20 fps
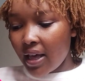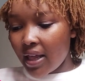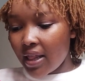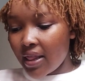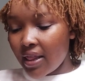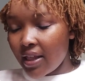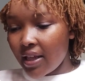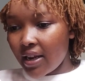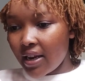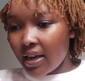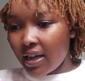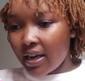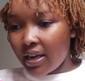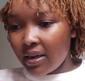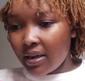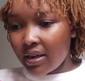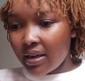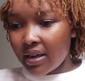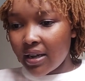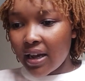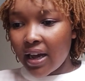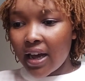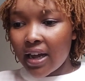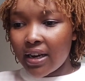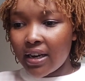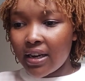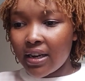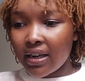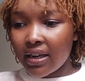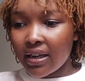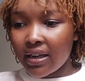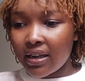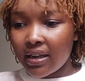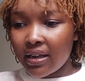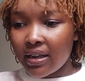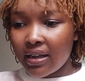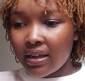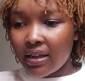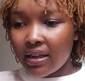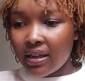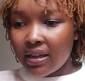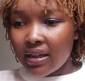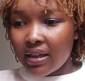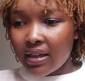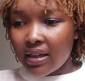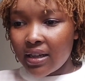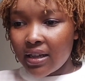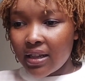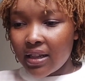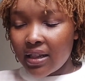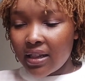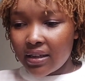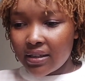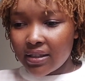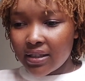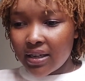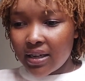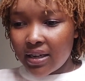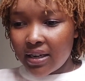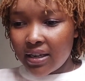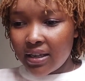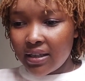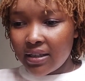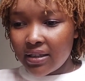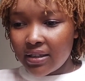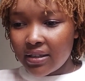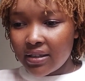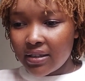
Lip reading: and then I'll add that color.